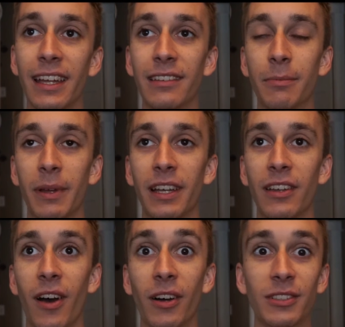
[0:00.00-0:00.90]
It's
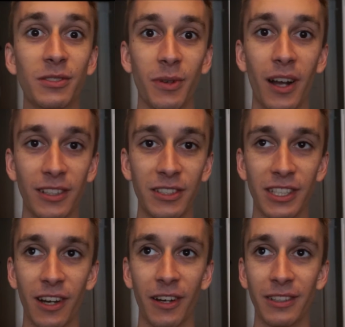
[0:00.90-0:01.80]
been all
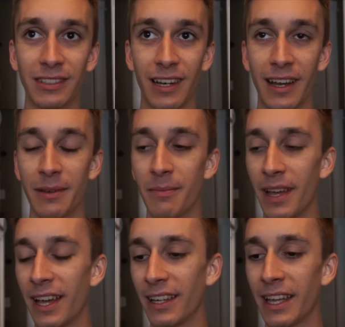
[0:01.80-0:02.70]
astrology all the time,
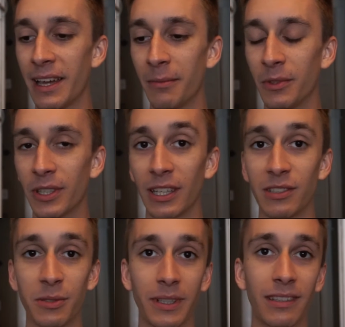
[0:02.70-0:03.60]
and I am
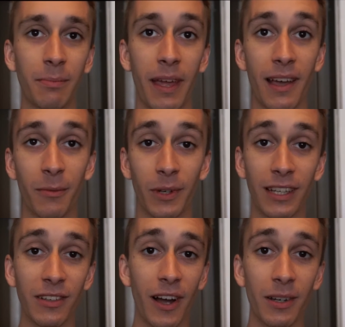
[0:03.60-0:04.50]
looking to expand what
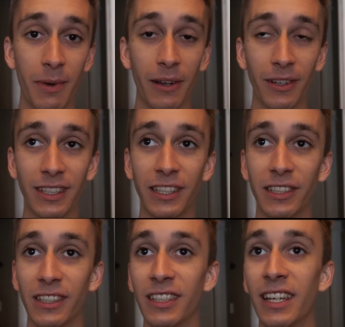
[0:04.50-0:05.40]
I talk about on
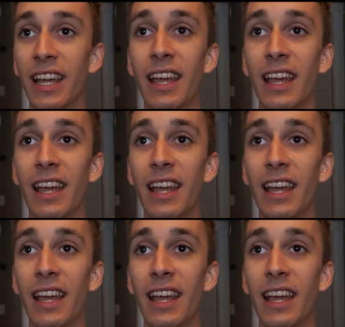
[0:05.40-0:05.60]
here